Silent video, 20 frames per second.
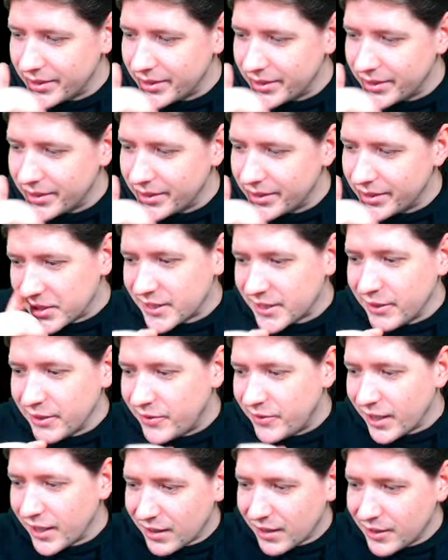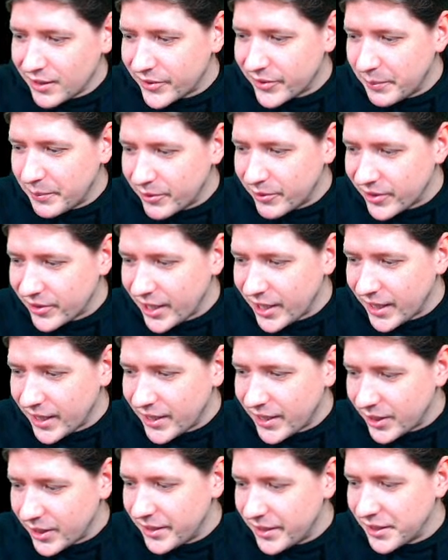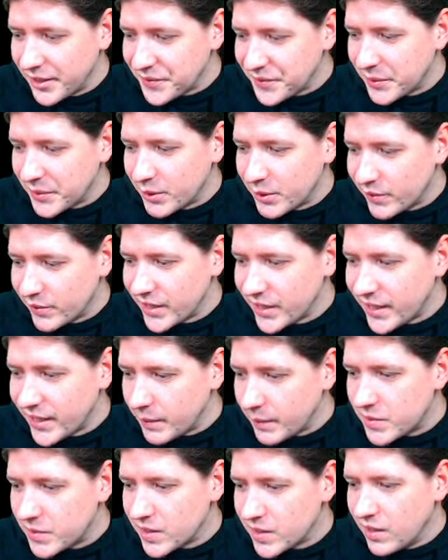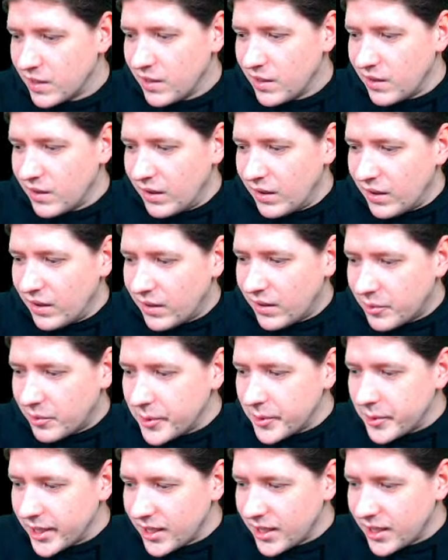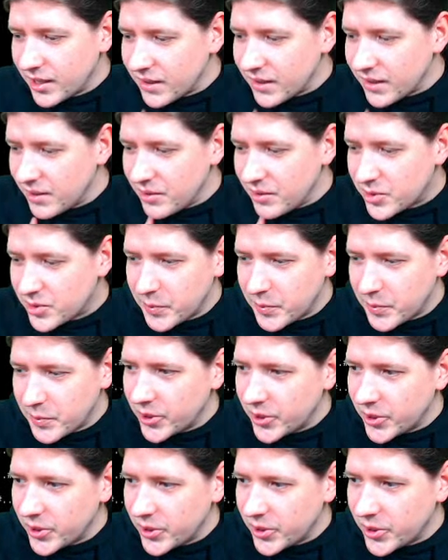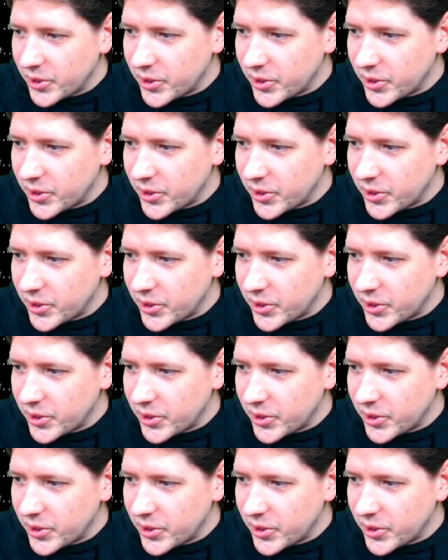Because if nothing of them none of them overlaps, we are super golden.